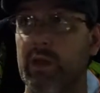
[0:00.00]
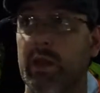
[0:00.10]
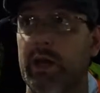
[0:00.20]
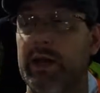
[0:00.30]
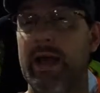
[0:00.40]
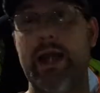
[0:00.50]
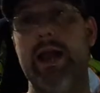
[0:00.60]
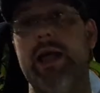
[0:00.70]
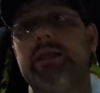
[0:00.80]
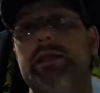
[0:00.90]

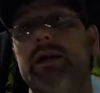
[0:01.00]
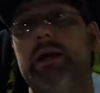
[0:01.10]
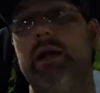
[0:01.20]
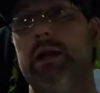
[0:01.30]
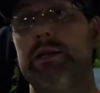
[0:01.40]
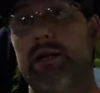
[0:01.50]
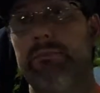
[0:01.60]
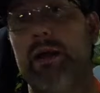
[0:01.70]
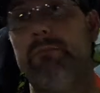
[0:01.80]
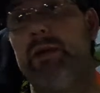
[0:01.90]
9:30, and I told
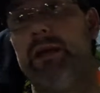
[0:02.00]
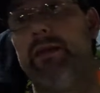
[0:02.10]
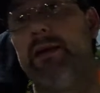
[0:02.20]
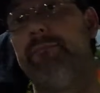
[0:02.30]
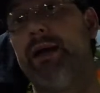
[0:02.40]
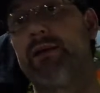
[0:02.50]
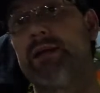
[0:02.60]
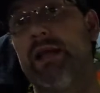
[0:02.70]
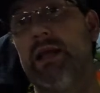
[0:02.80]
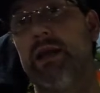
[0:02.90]
them I'd be there about
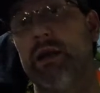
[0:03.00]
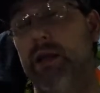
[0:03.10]
10.